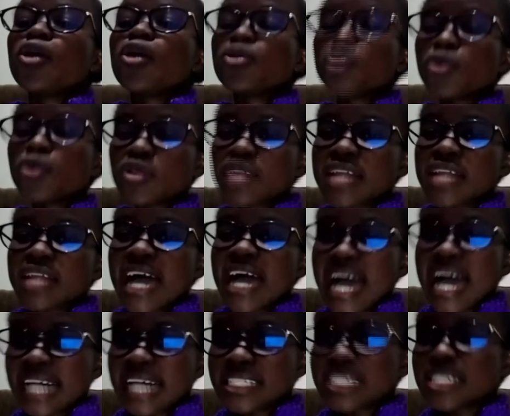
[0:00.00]
know
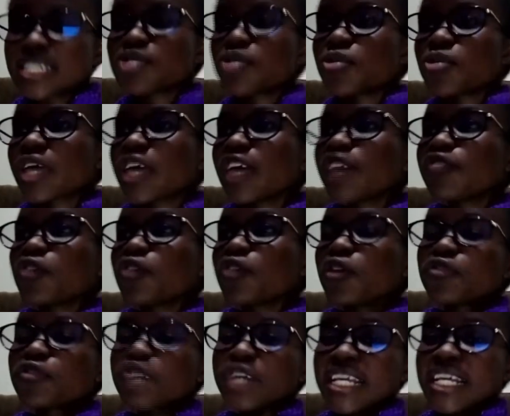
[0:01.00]
that it's okay
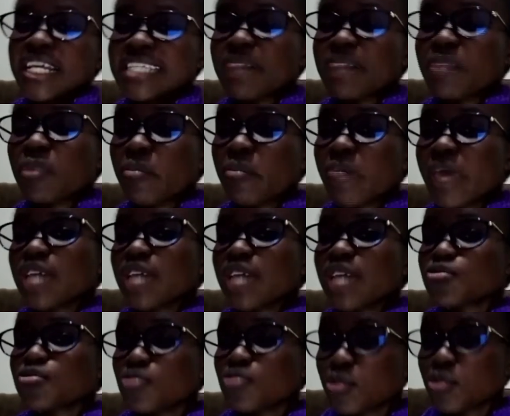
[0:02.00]
for, for example,
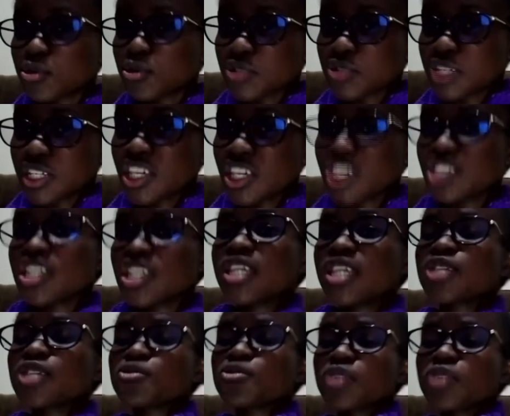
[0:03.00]
men to go to the
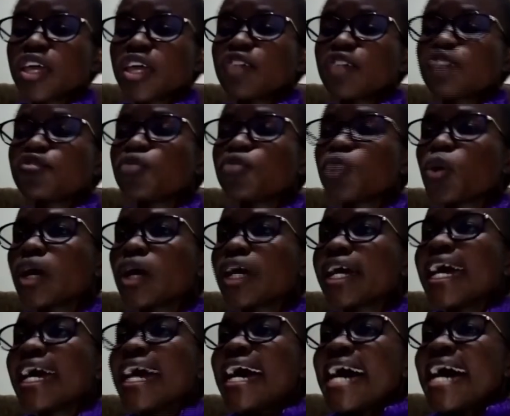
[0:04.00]
kitchen. It's okay for
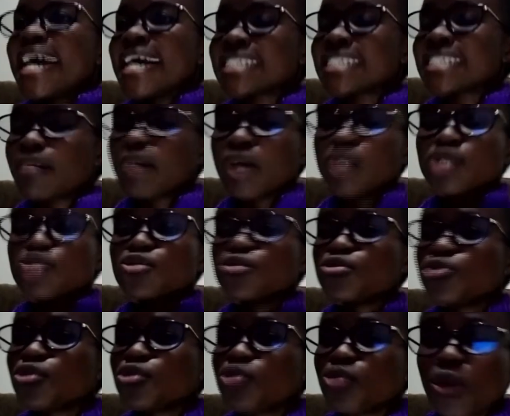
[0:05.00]
as a man to
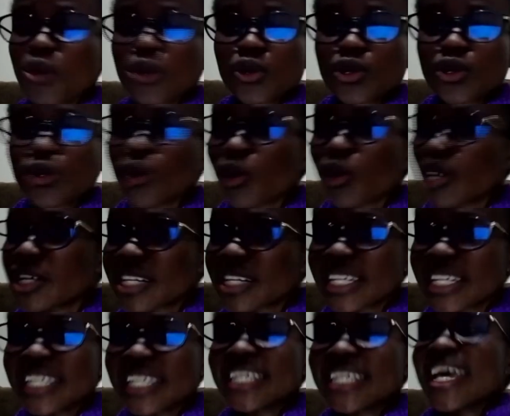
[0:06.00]
do your own
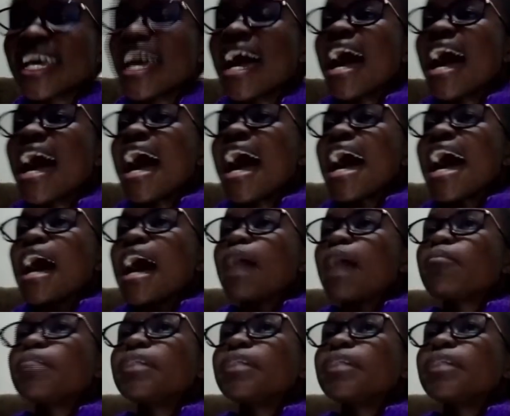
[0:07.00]
laundry um,